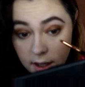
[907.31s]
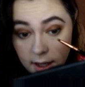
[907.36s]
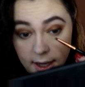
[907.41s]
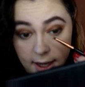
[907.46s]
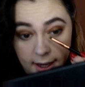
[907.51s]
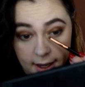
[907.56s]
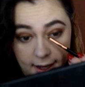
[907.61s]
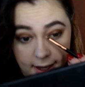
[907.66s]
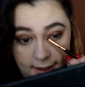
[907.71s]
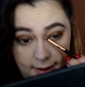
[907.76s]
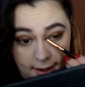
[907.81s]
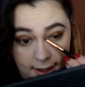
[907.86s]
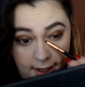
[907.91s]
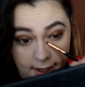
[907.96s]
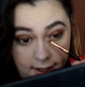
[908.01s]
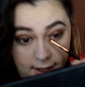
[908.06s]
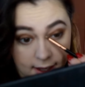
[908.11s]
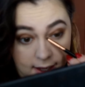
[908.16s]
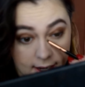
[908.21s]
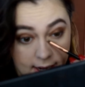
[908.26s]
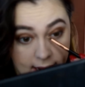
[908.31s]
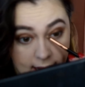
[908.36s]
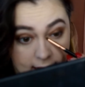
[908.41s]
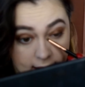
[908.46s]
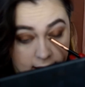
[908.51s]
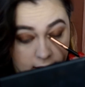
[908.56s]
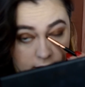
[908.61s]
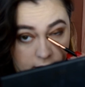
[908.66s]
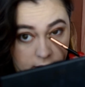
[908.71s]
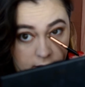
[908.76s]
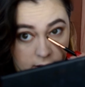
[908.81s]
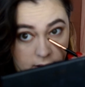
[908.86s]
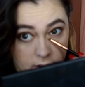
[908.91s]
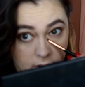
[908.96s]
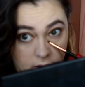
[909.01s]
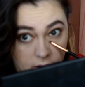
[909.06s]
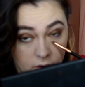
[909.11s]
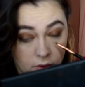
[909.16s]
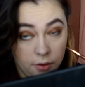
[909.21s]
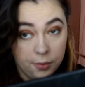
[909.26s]
had like an
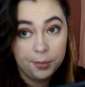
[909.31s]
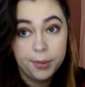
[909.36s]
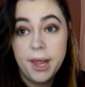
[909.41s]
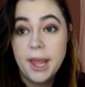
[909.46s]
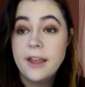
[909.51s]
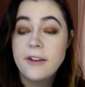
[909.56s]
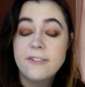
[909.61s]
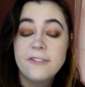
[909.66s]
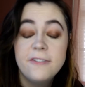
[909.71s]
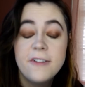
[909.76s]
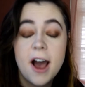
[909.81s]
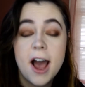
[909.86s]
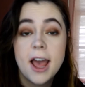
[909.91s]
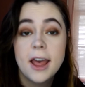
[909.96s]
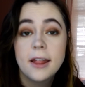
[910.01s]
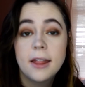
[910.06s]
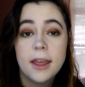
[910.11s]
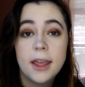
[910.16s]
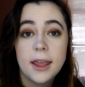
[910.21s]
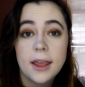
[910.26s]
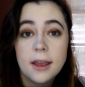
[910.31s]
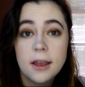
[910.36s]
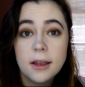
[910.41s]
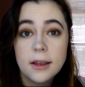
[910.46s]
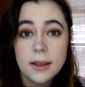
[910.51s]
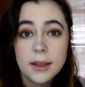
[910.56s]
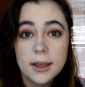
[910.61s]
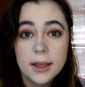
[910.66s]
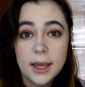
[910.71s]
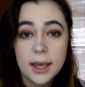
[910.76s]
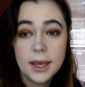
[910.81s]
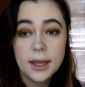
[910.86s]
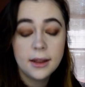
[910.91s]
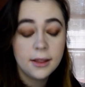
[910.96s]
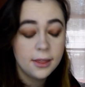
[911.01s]
at-home like filing kit